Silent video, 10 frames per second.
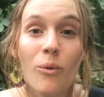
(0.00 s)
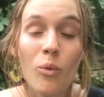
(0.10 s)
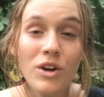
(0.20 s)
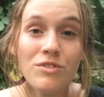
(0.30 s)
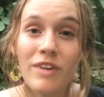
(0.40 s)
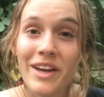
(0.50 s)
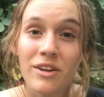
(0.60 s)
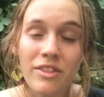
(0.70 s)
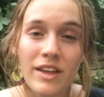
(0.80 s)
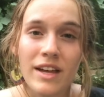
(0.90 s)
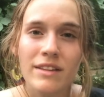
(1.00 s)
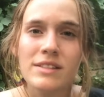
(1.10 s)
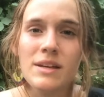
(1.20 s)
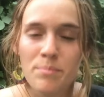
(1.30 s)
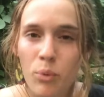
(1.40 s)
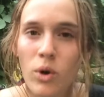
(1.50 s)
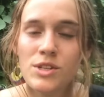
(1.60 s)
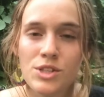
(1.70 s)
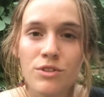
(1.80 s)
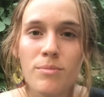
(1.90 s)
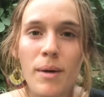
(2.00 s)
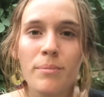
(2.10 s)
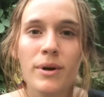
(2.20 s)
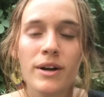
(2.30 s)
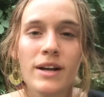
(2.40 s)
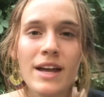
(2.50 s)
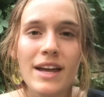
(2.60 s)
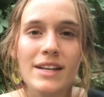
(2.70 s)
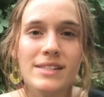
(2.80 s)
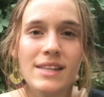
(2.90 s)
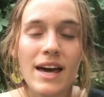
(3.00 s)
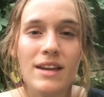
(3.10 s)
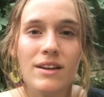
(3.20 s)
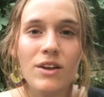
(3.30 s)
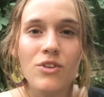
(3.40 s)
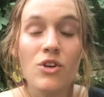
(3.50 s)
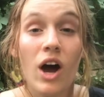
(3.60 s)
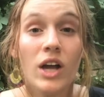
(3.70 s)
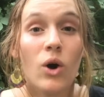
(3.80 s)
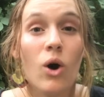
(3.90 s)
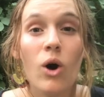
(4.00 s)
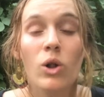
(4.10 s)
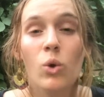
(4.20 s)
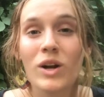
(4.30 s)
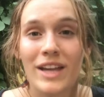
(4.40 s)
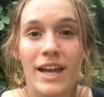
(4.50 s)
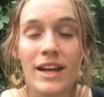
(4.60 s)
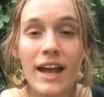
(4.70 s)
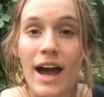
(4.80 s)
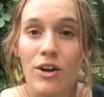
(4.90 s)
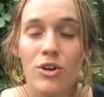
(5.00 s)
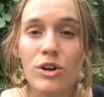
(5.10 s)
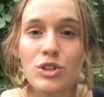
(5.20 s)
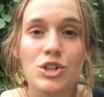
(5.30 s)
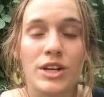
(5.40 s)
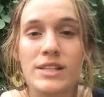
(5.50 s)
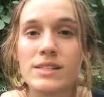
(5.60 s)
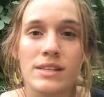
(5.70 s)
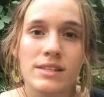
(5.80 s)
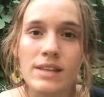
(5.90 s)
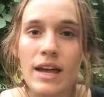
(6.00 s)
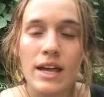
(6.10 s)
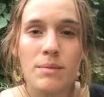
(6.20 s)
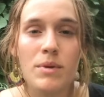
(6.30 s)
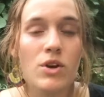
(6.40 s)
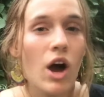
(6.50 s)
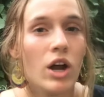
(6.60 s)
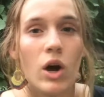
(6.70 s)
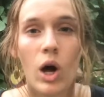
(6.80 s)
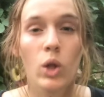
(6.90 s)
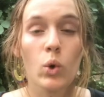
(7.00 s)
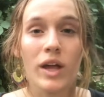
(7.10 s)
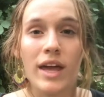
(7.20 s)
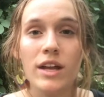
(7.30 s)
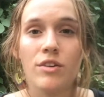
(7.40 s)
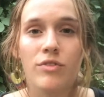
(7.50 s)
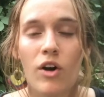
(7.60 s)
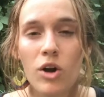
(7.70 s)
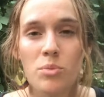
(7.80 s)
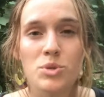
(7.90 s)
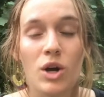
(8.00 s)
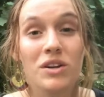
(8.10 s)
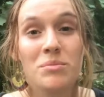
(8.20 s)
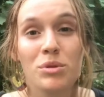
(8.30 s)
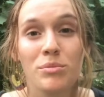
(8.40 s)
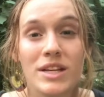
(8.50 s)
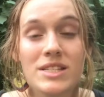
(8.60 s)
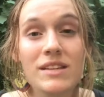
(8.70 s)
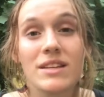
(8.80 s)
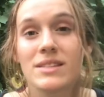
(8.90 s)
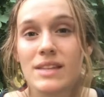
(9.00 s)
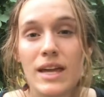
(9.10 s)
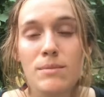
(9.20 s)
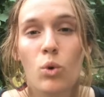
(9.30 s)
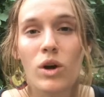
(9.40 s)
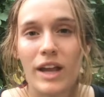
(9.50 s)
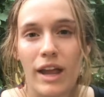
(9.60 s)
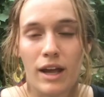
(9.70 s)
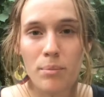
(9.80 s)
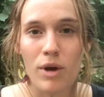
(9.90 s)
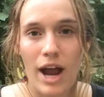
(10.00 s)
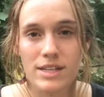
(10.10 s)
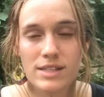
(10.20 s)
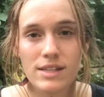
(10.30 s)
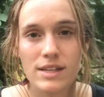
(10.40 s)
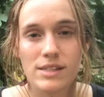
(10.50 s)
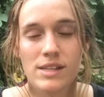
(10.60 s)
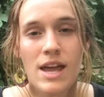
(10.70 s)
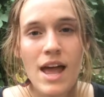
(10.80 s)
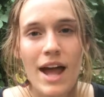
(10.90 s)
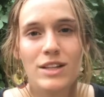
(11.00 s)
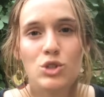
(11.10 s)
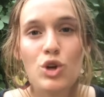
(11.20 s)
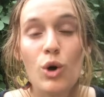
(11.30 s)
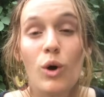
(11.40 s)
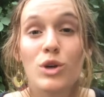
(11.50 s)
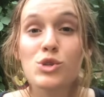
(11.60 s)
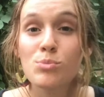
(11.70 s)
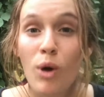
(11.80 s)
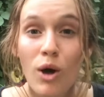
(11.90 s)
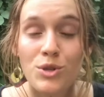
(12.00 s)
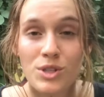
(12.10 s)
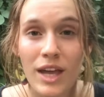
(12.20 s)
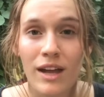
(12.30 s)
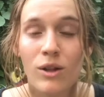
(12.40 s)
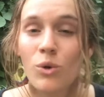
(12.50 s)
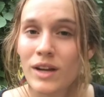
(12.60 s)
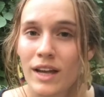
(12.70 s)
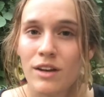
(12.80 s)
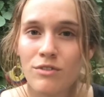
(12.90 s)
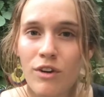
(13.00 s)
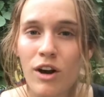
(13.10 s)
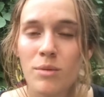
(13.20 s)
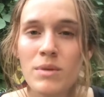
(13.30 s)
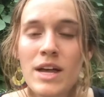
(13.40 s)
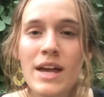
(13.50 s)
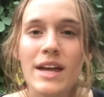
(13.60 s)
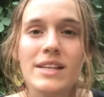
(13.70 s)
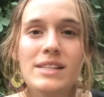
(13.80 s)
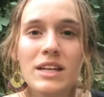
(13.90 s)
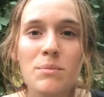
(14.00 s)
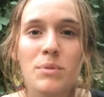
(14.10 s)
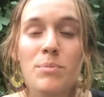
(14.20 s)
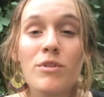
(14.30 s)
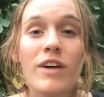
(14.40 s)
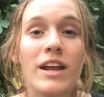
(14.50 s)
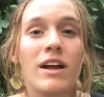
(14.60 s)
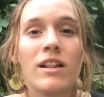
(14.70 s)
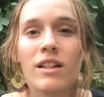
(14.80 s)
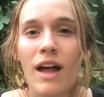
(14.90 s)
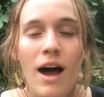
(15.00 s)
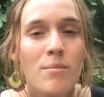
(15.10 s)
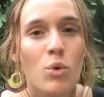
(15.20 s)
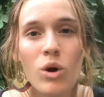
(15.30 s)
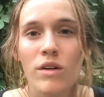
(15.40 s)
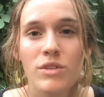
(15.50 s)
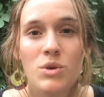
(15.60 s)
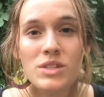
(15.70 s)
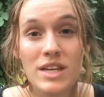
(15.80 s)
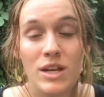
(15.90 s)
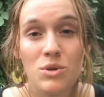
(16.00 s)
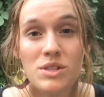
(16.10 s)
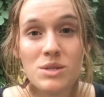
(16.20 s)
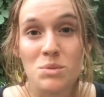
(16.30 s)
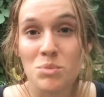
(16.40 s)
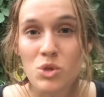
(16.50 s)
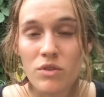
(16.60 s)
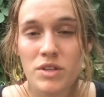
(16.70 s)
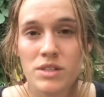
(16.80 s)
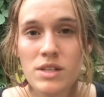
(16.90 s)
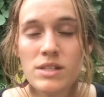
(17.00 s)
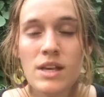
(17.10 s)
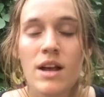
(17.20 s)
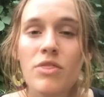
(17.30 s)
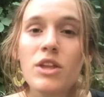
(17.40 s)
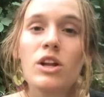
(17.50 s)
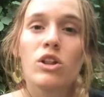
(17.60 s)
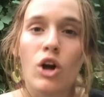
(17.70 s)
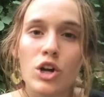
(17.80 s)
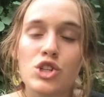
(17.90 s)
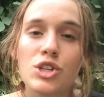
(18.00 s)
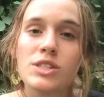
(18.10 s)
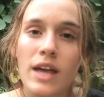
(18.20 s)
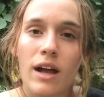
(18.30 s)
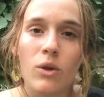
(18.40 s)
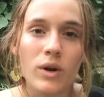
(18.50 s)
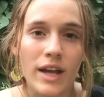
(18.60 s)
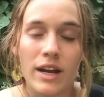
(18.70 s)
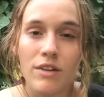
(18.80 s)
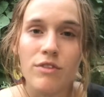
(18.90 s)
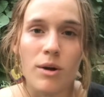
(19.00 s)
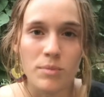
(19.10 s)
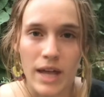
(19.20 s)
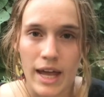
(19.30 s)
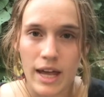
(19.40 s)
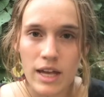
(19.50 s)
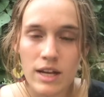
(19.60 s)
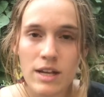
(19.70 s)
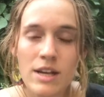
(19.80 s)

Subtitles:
One final thing that's important to remember is that not all organic agriculture is the same. Not all organic farms are implementing the same organic practices. And so a small-scale organic farm is going to be providing a lot more of those ecosystem services than a larger-scale organic farm can.